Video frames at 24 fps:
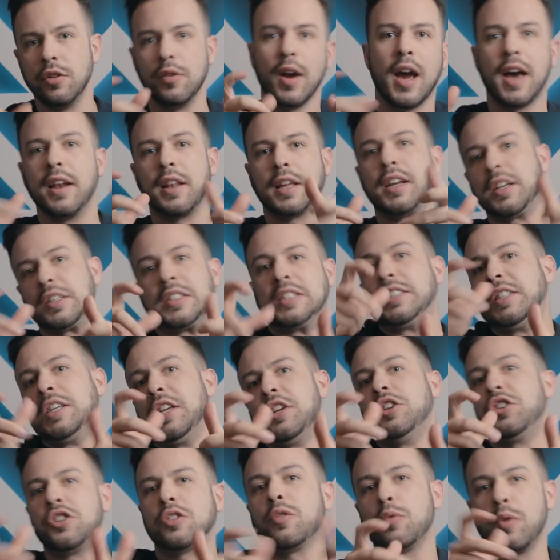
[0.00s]
you had like a
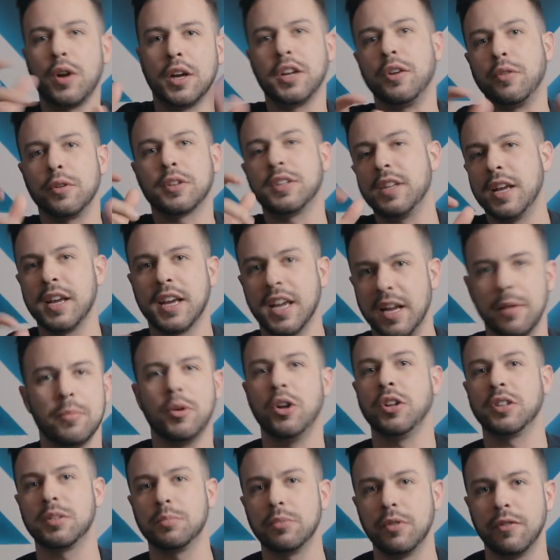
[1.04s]
seizure while you were taking
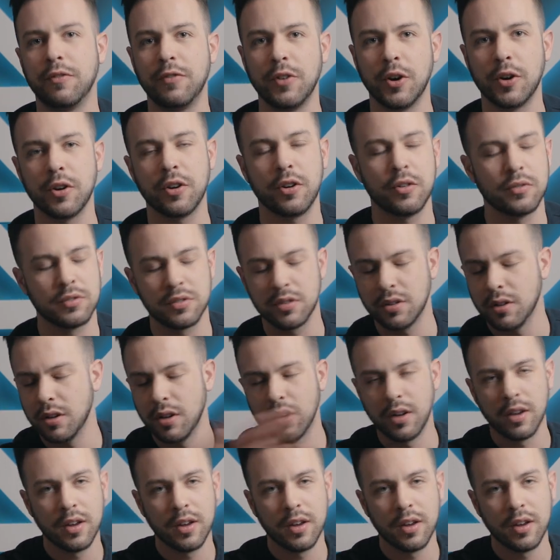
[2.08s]
multiple photos,